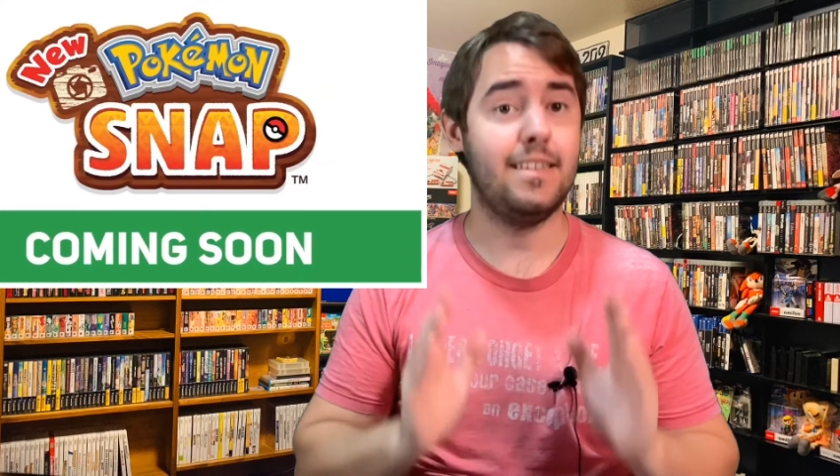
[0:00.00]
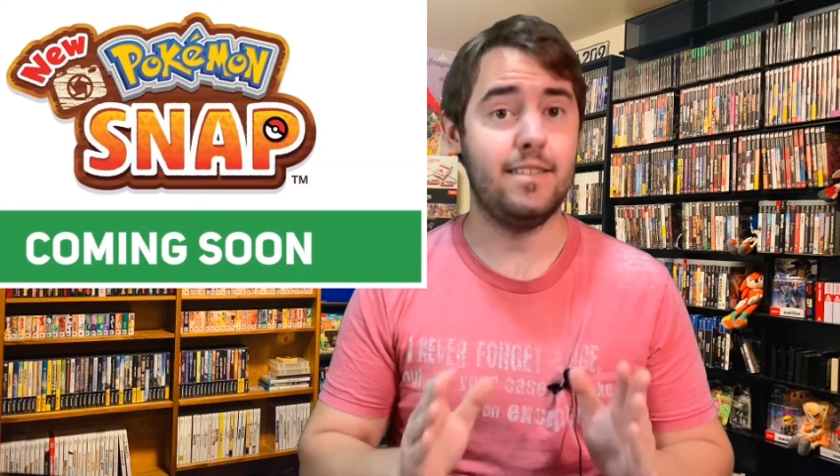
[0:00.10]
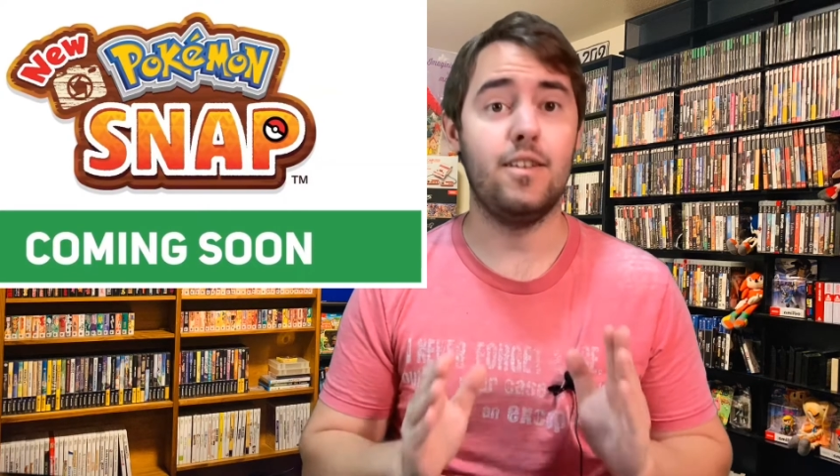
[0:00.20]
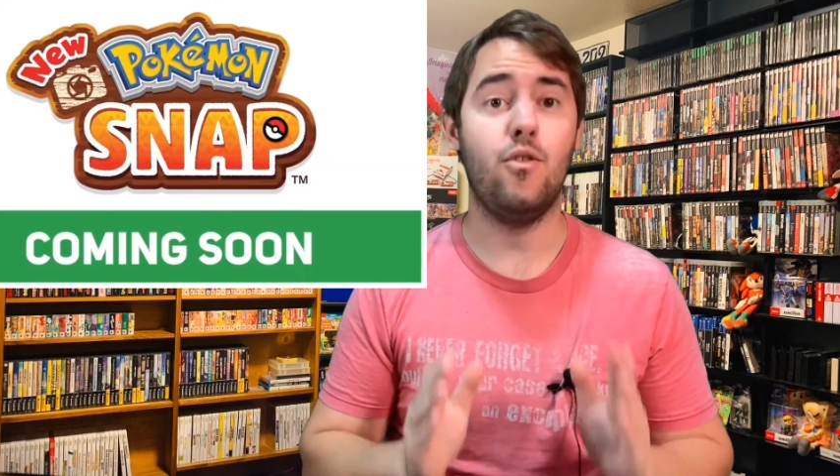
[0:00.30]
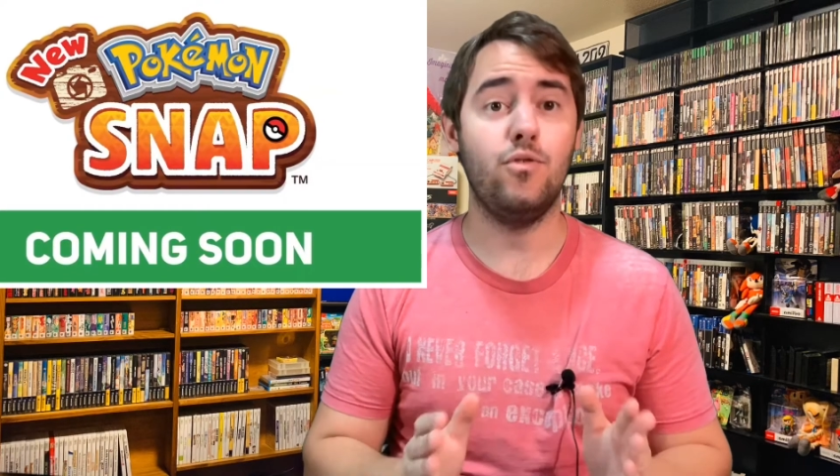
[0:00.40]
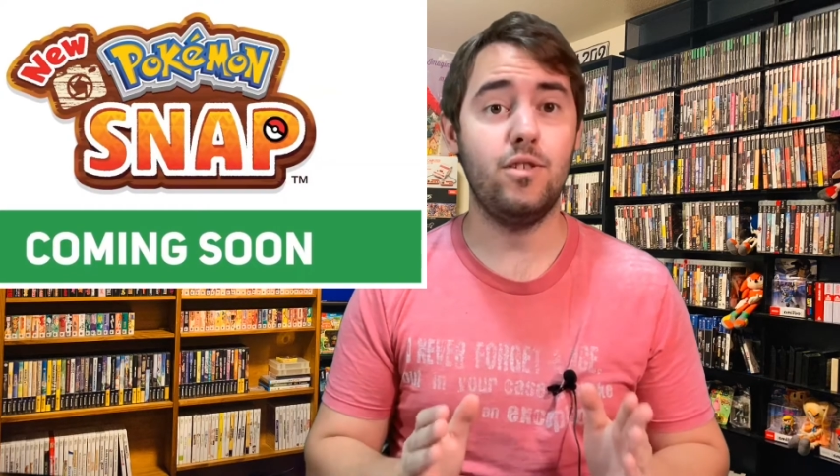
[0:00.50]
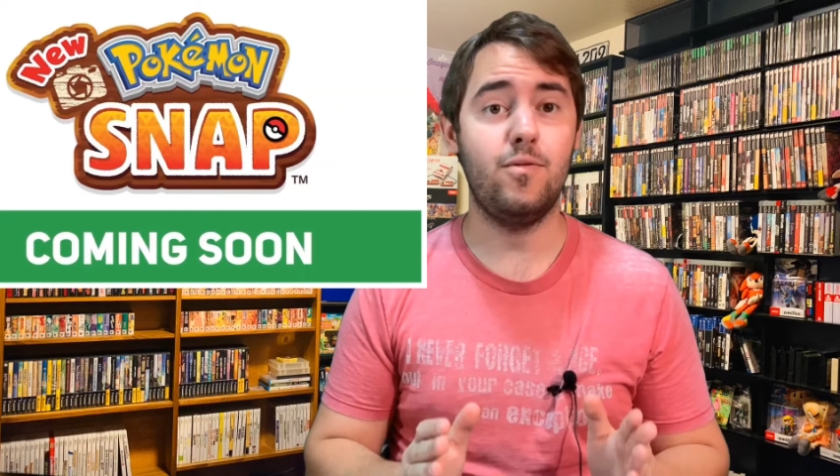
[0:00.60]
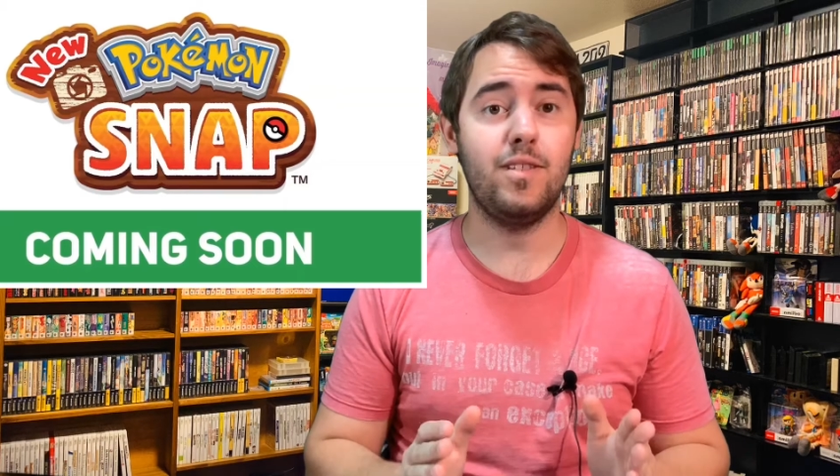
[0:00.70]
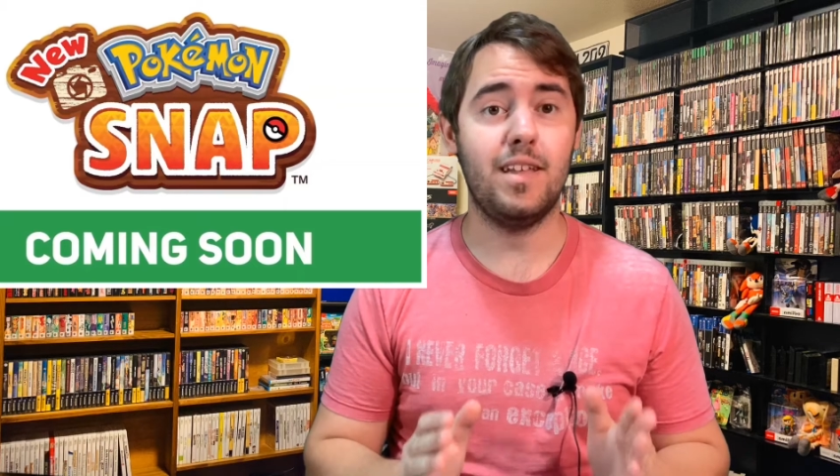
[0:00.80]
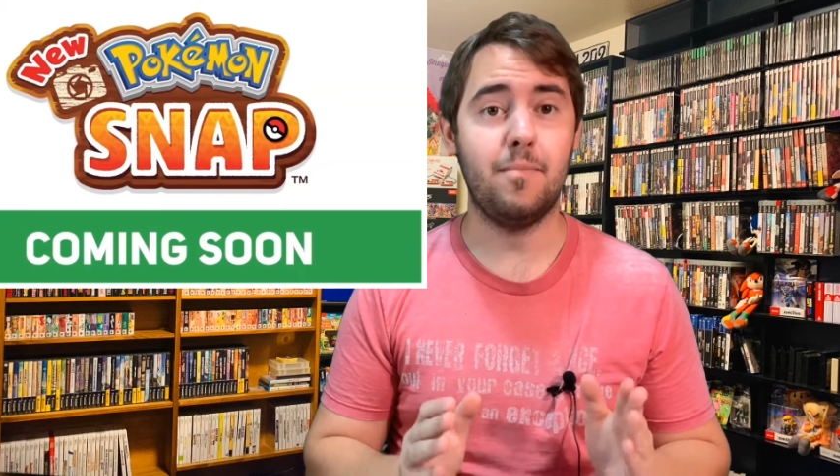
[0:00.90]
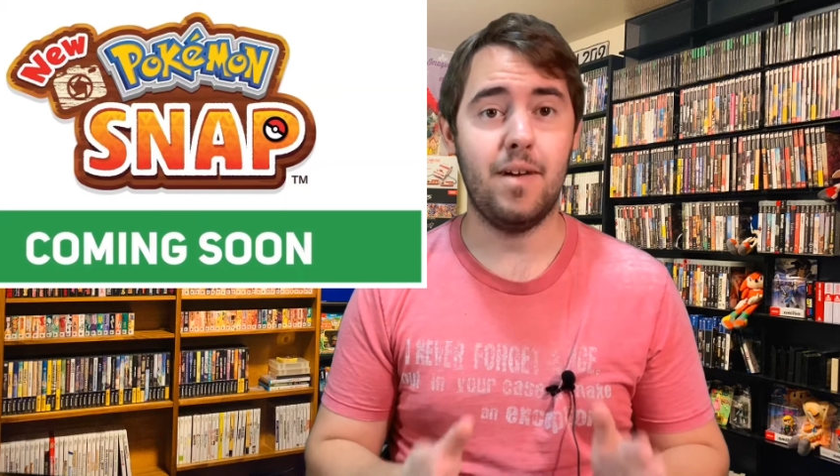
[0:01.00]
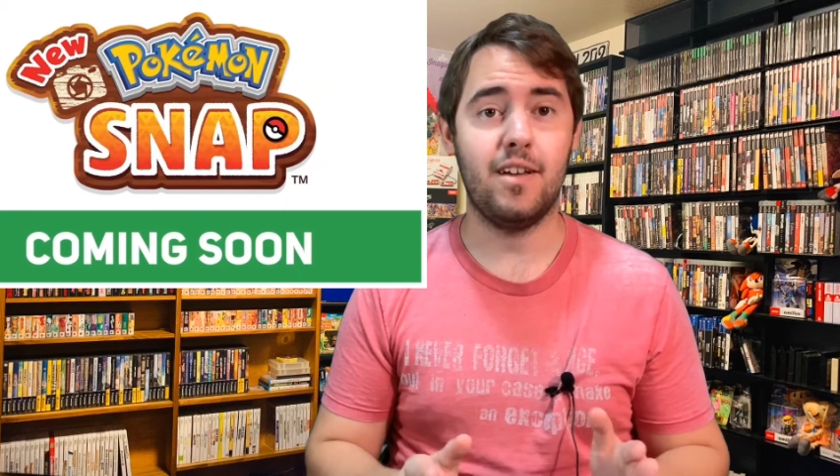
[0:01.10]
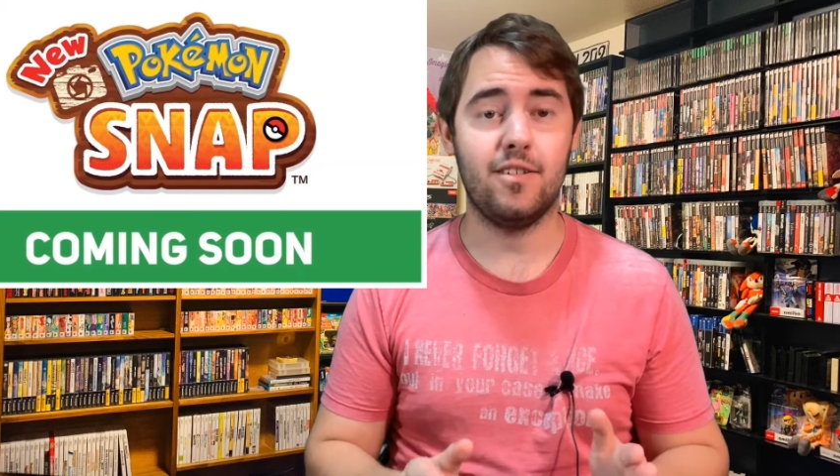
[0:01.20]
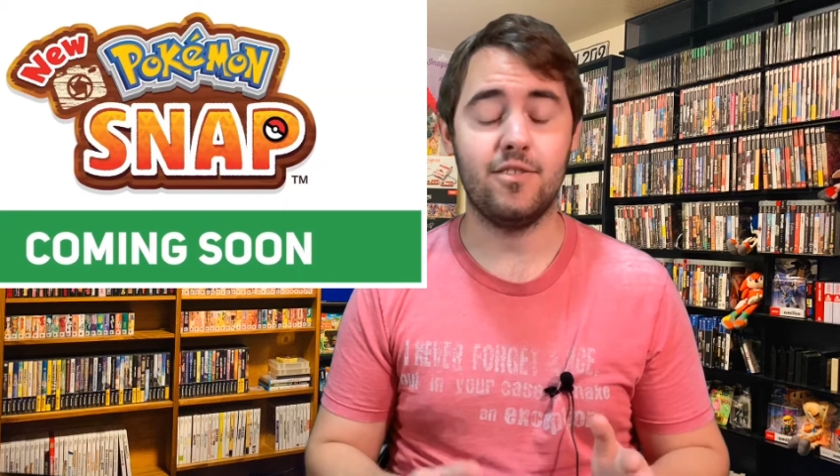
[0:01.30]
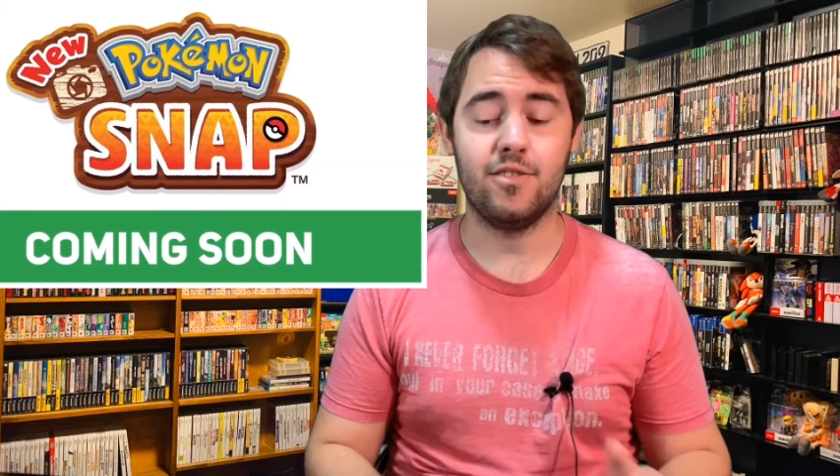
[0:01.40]
is the only one that
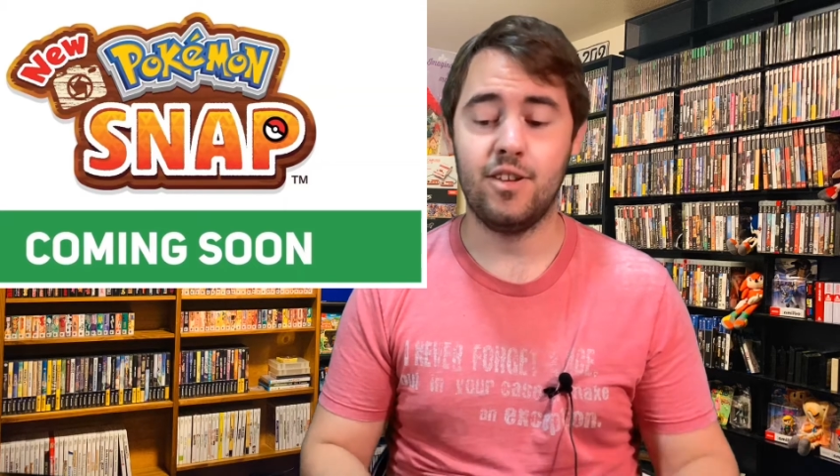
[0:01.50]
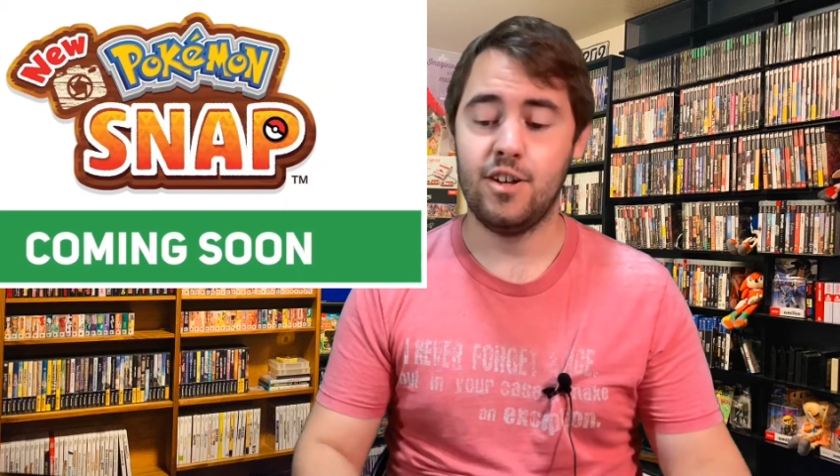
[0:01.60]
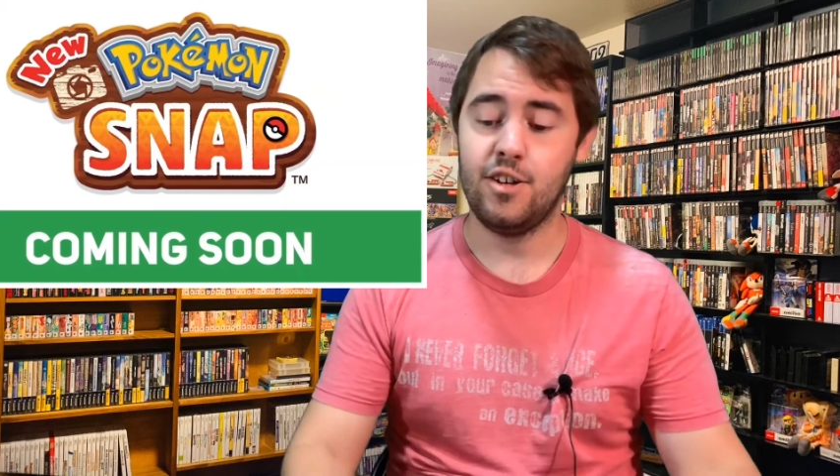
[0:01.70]
matters.